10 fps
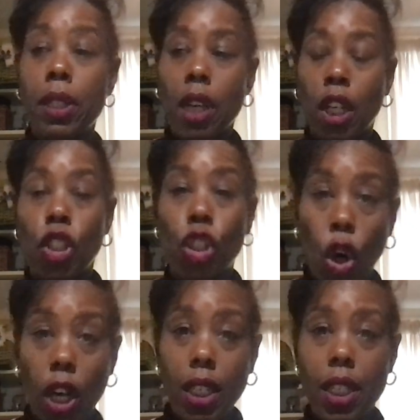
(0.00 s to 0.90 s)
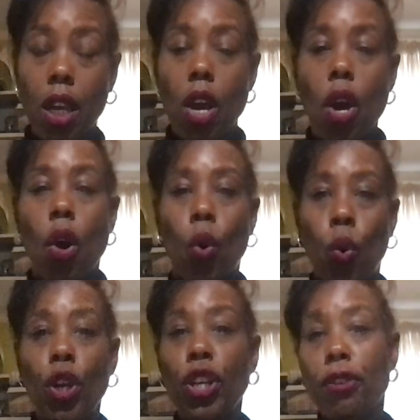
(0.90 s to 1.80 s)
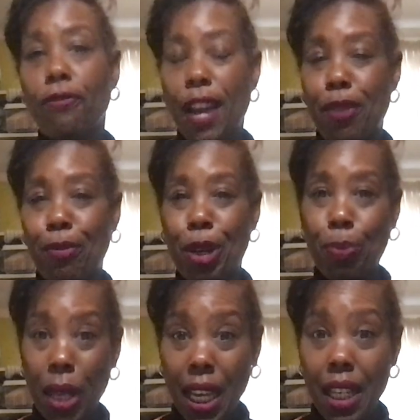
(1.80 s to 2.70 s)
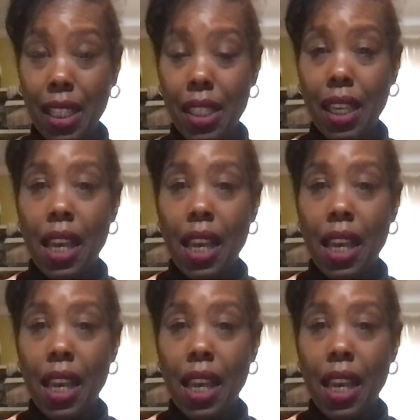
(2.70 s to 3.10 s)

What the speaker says: a dart on your fabric piece,